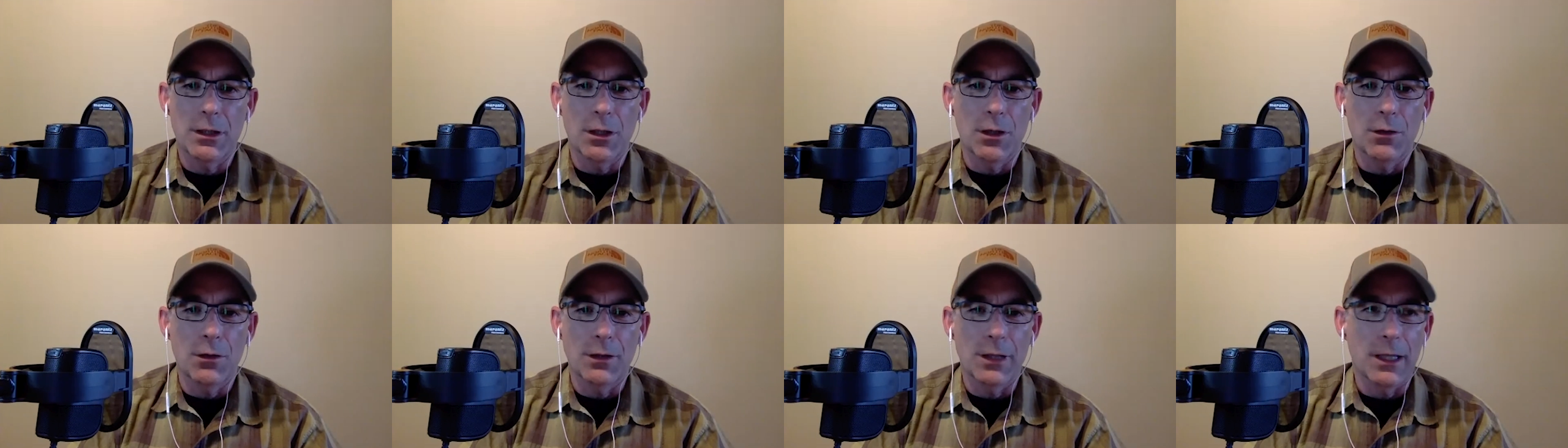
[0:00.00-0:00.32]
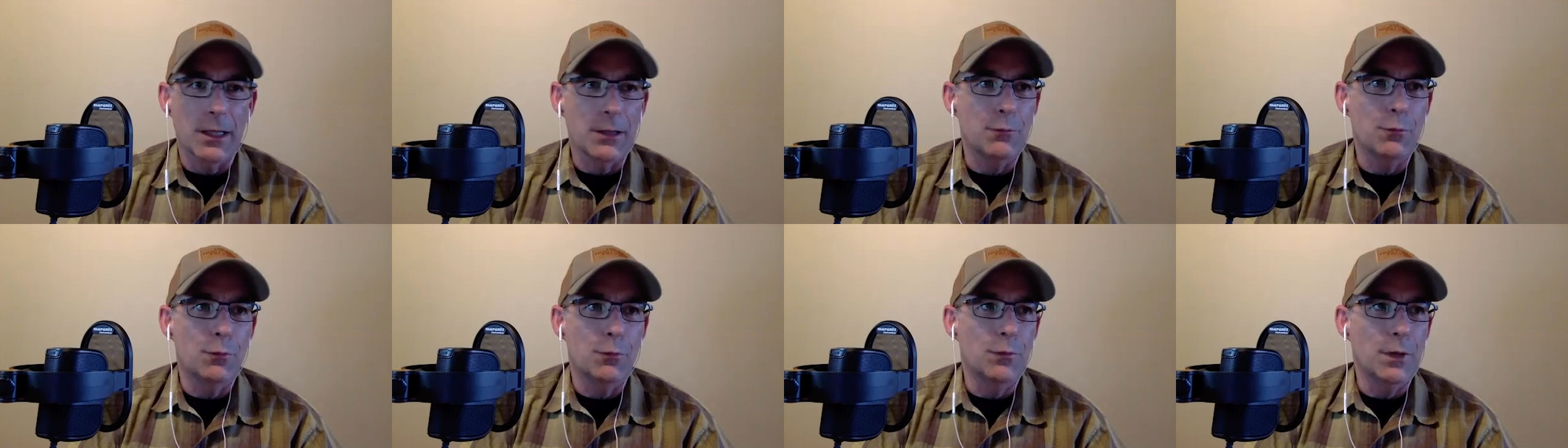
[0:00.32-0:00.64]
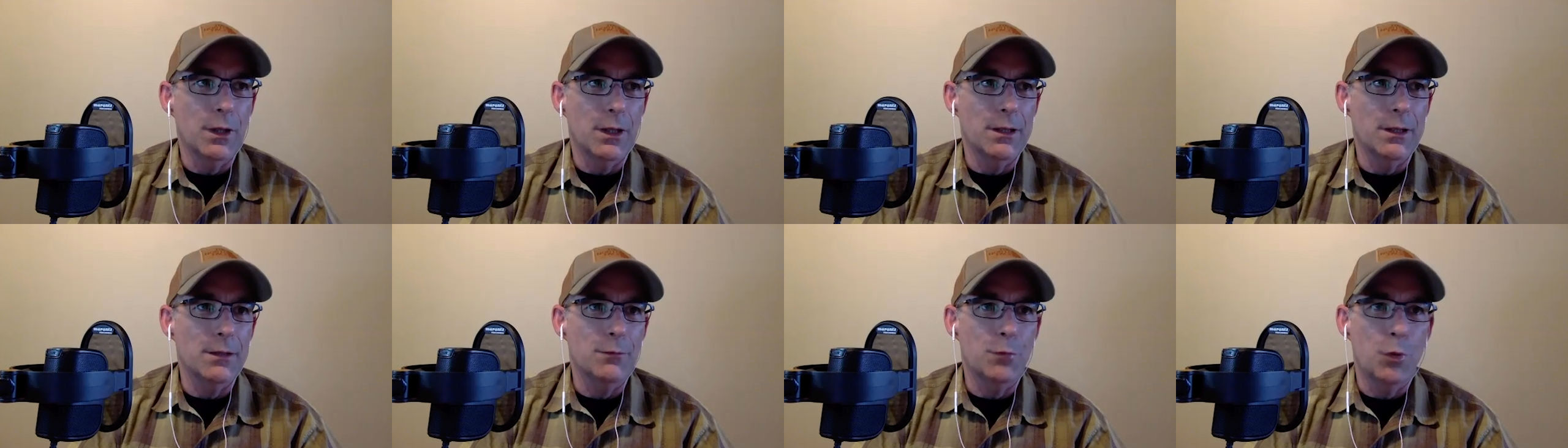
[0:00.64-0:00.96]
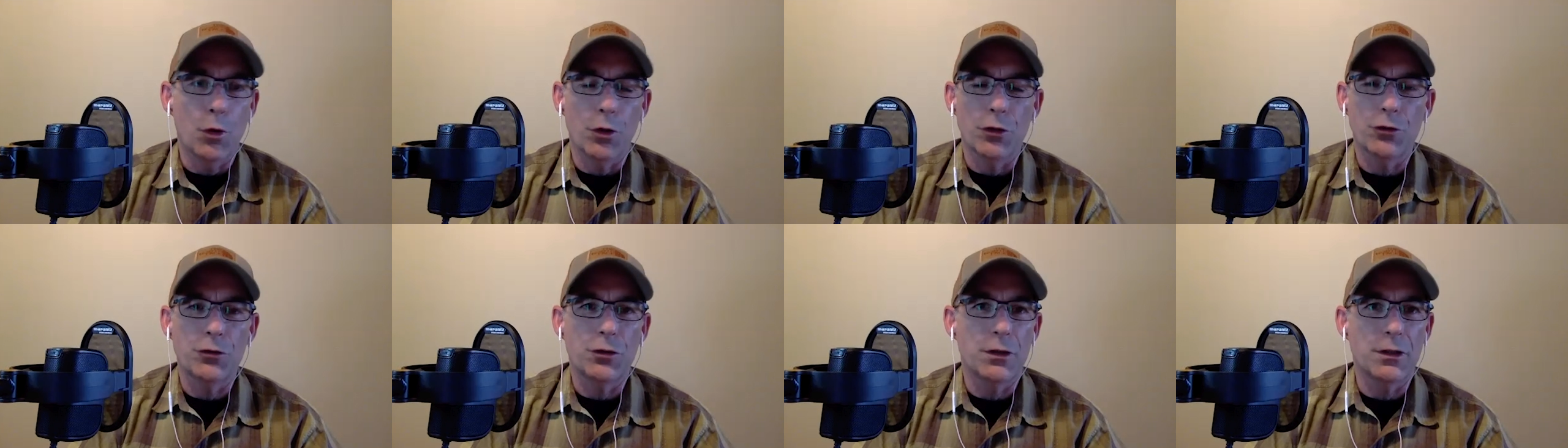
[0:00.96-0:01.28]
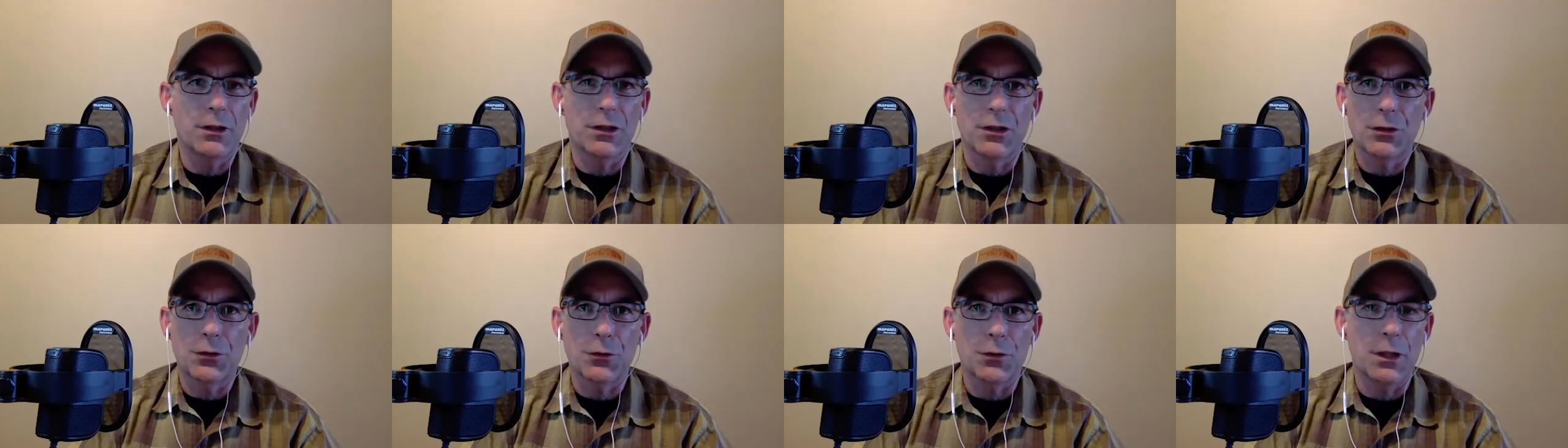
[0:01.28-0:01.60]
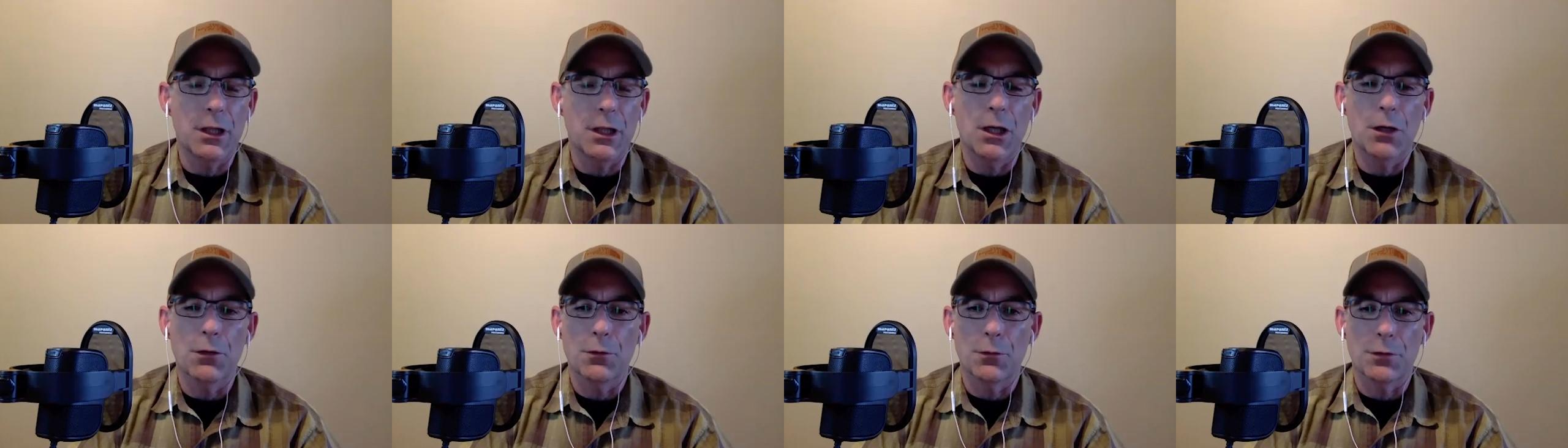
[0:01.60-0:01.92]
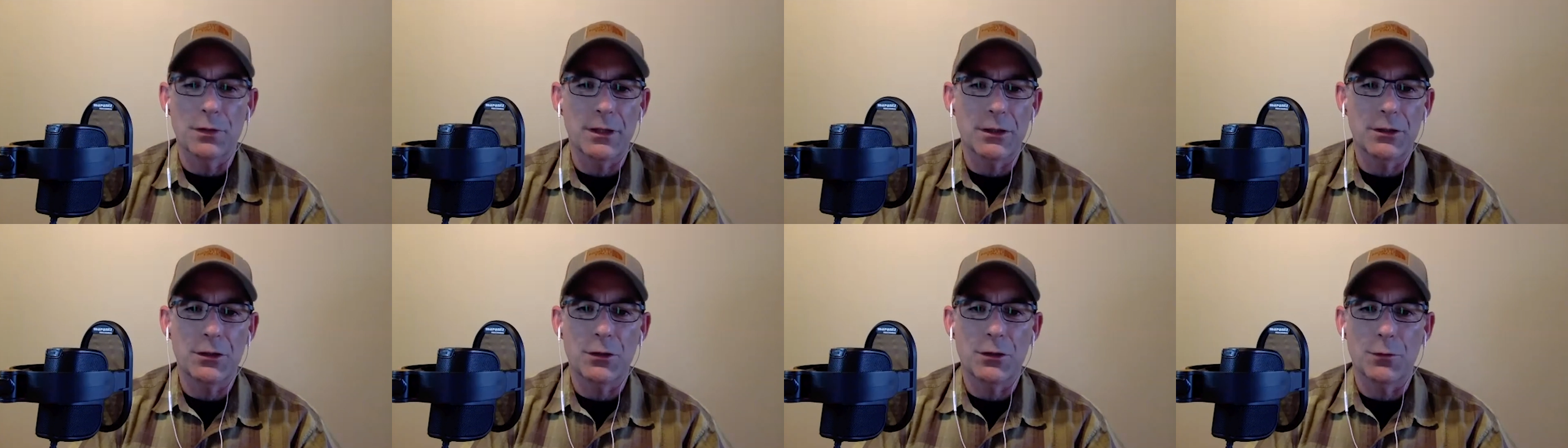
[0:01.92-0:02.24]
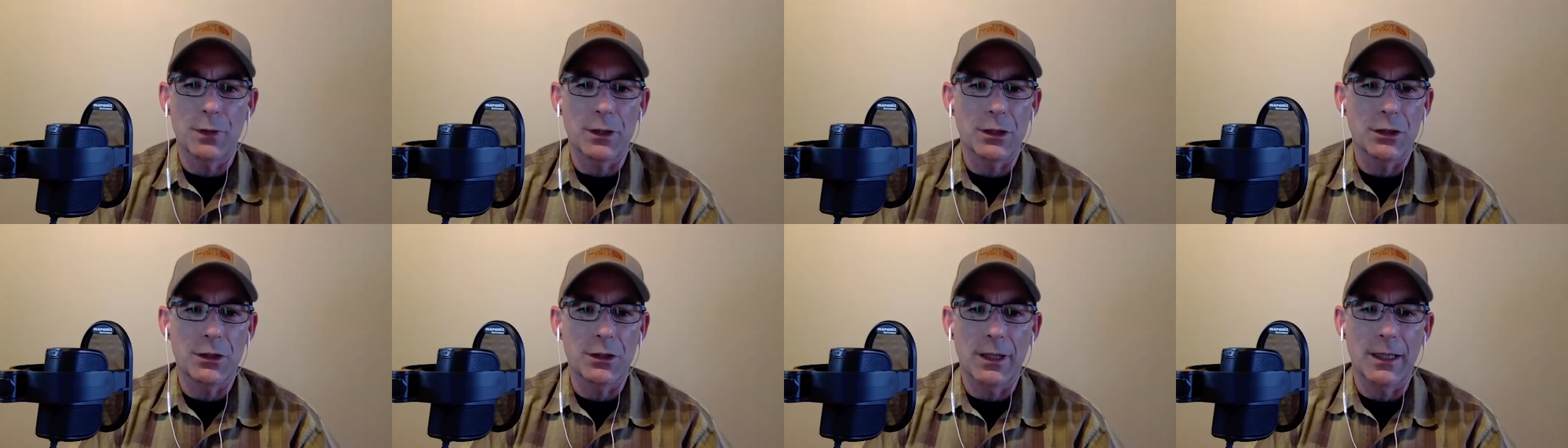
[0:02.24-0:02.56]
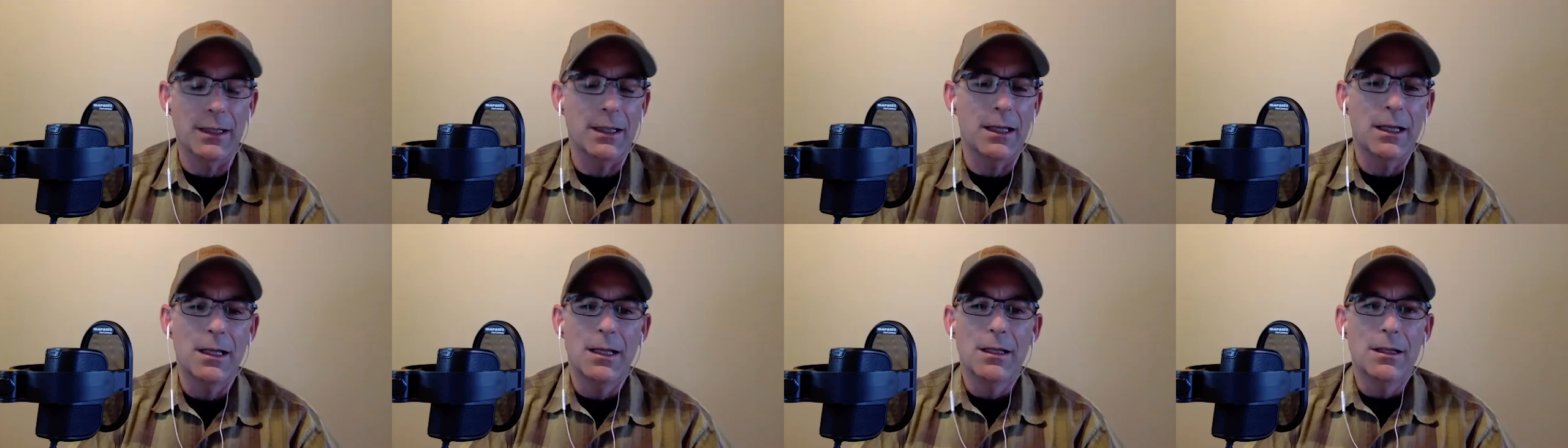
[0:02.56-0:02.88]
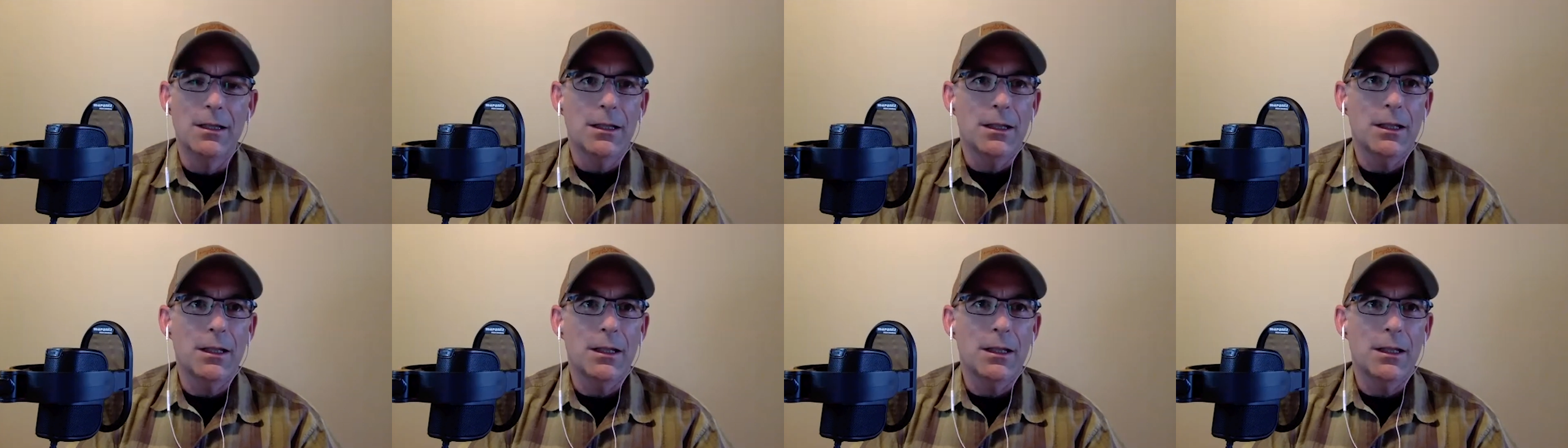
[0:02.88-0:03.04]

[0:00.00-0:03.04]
like in portrait studio situation, like,